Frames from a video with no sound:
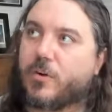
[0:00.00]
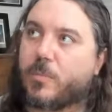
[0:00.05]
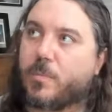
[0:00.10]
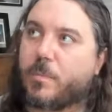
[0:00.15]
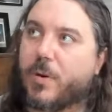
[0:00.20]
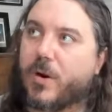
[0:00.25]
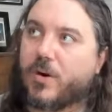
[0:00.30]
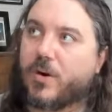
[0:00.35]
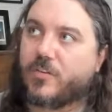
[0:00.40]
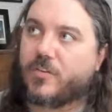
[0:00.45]

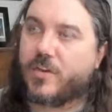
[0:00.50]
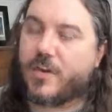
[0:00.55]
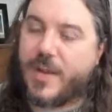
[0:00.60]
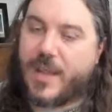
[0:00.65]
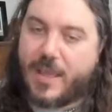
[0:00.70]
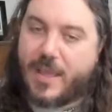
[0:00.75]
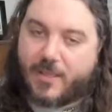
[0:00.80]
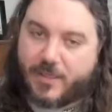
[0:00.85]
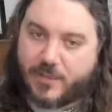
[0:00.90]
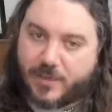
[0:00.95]

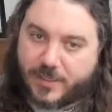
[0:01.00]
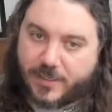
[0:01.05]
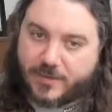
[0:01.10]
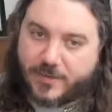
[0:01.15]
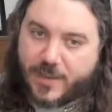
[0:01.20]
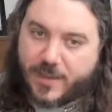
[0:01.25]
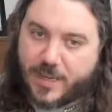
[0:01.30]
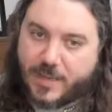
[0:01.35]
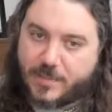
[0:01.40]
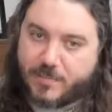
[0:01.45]
personality
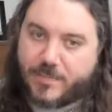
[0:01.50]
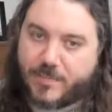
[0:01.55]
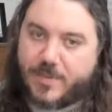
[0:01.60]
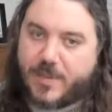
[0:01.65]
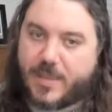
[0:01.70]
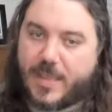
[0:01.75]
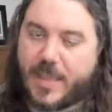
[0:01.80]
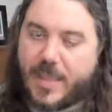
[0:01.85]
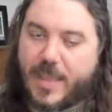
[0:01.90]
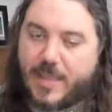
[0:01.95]
type
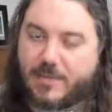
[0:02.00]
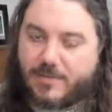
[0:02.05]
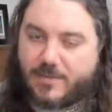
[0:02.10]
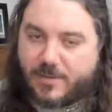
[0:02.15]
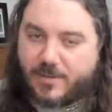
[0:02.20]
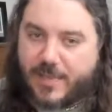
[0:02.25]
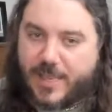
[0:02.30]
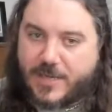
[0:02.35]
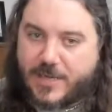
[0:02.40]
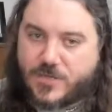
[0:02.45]
has
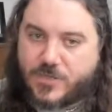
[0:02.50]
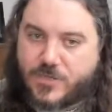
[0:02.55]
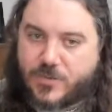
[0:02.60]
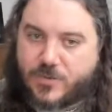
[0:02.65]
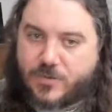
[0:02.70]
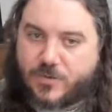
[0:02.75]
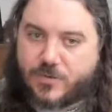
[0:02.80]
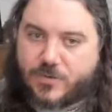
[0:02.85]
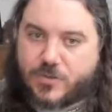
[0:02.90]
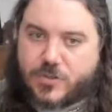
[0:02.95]
led
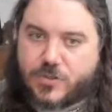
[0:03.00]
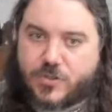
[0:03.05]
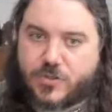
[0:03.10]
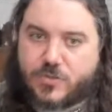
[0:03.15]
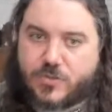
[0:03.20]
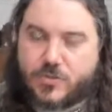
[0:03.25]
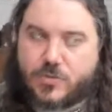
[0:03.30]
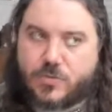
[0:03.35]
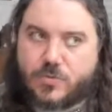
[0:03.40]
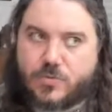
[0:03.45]
you
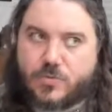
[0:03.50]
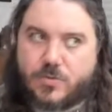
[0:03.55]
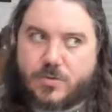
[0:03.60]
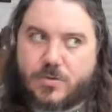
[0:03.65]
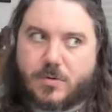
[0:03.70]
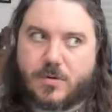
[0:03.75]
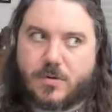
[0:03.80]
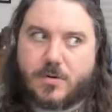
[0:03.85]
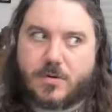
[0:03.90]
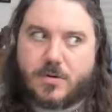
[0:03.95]

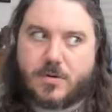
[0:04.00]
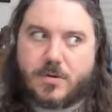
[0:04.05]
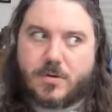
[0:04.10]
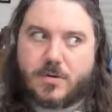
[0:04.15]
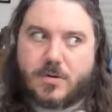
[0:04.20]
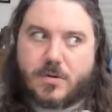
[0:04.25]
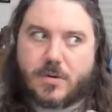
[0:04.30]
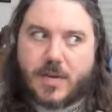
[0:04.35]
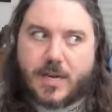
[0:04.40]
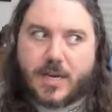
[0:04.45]
to
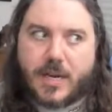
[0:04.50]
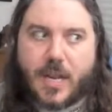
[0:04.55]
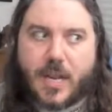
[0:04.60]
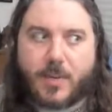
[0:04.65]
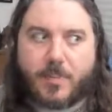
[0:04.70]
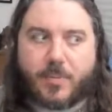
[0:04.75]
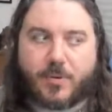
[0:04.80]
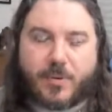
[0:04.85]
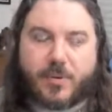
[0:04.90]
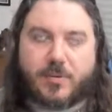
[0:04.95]
a
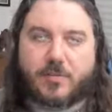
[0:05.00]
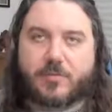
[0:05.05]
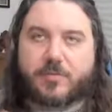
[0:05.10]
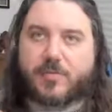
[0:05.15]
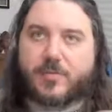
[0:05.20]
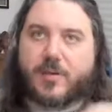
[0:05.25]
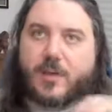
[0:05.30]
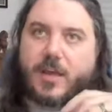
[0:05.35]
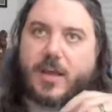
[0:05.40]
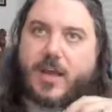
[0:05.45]
couple of
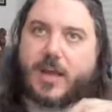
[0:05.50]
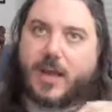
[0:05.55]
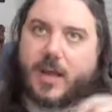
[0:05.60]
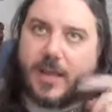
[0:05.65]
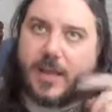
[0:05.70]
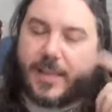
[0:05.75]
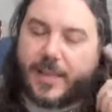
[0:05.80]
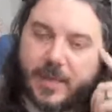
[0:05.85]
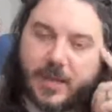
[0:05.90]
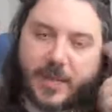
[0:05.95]

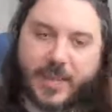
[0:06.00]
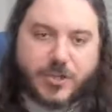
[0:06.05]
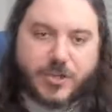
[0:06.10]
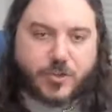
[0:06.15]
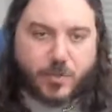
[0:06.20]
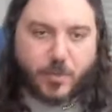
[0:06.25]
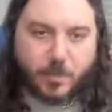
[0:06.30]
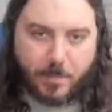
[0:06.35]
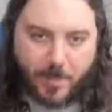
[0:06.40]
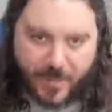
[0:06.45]

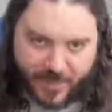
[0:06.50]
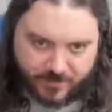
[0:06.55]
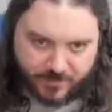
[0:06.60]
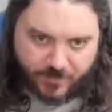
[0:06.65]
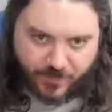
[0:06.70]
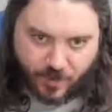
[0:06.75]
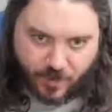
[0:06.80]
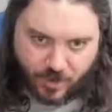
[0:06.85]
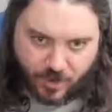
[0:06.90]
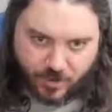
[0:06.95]
intellectual
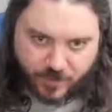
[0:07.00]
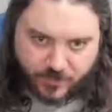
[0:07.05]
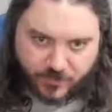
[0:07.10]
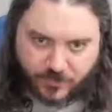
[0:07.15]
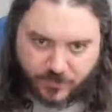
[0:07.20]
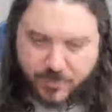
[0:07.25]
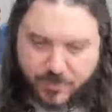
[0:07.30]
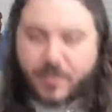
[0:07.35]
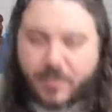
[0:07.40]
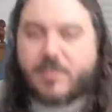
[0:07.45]

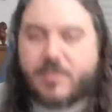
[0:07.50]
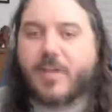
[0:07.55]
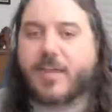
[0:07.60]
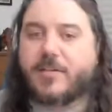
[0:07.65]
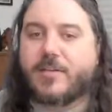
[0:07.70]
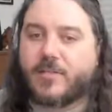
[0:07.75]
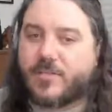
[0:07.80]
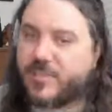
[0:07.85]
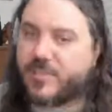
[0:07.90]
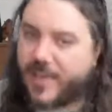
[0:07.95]
pitfalls
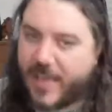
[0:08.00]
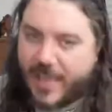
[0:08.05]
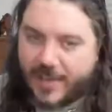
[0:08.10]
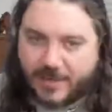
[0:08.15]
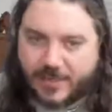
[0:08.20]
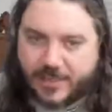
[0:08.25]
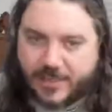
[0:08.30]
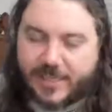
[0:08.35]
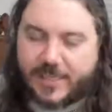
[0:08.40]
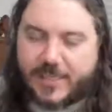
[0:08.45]
that
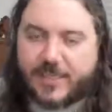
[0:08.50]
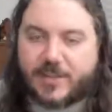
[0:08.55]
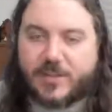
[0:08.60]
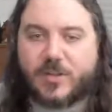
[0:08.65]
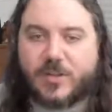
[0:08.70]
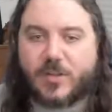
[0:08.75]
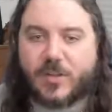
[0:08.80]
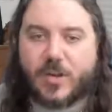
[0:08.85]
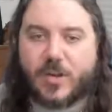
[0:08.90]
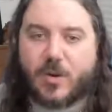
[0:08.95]

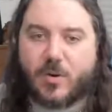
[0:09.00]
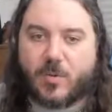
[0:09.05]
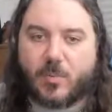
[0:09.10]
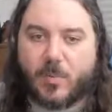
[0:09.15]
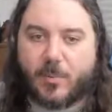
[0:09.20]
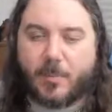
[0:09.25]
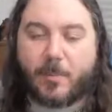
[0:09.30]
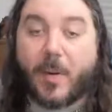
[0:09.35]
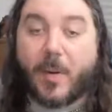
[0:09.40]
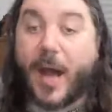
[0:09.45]
sadly,
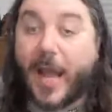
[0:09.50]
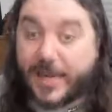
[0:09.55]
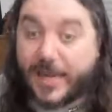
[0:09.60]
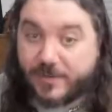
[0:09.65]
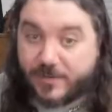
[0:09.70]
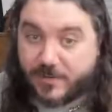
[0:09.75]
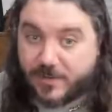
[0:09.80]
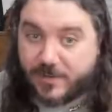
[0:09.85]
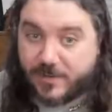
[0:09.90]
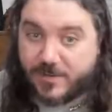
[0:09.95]

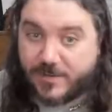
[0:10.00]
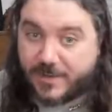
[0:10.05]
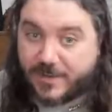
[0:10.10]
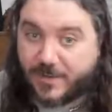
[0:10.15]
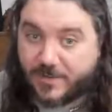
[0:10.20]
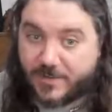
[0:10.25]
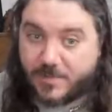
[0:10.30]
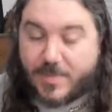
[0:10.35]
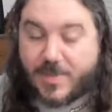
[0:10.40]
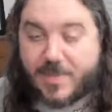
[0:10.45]
but that
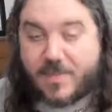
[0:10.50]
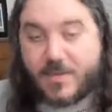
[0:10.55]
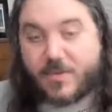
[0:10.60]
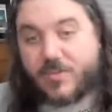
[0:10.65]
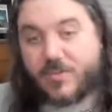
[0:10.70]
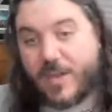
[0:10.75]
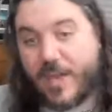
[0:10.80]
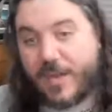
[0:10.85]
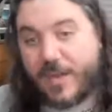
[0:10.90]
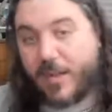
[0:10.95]
doesn't mean there's
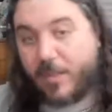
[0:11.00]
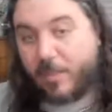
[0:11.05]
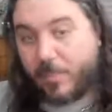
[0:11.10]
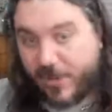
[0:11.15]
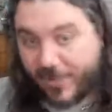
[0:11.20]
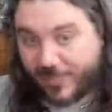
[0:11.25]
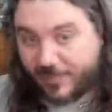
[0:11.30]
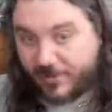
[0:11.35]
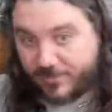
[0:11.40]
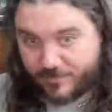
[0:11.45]
not a
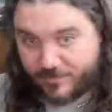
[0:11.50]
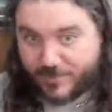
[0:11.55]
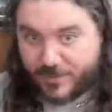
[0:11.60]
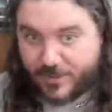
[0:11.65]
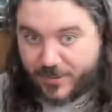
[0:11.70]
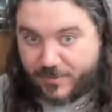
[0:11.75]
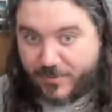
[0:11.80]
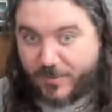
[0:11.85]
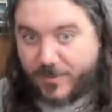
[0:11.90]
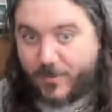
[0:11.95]
place for
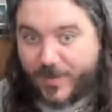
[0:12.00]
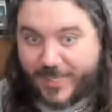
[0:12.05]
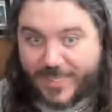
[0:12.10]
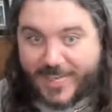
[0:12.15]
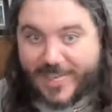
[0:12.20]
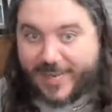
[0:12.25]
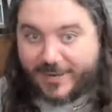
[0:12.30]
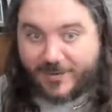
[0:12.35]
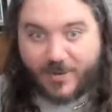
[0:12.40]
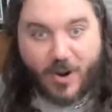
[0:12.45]
you, and we
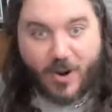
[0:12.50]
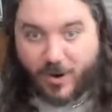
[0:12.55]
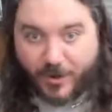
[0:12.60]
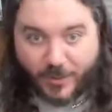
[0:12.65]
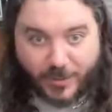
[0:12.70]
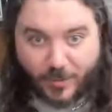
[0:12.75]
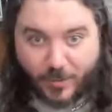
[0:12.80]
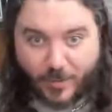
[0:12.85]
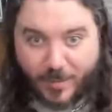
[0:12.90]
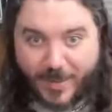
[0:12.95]
can't
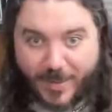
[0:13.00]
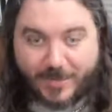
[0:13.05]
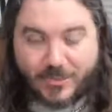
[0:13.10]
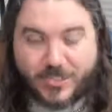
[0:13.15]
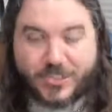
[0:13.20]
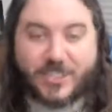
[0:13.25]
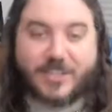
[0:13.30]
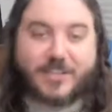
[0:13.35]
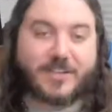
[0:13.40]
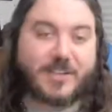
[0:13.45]
argue about
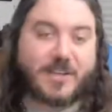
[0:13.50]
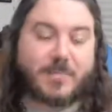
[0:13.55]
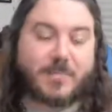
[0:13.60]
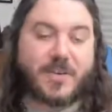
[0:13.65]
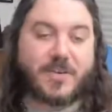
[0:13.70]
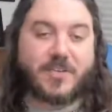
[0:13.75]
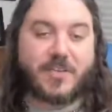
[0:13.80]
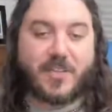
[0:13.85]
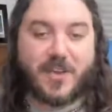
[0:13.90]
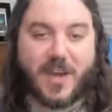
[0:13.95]
shit deep
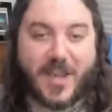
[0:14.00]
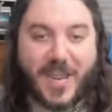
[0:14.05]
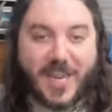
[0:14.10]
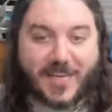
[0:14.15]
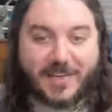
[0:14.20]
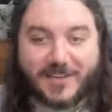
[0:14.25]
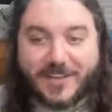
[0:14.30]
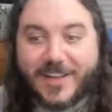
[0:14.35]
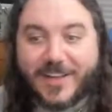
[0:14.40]
into the night.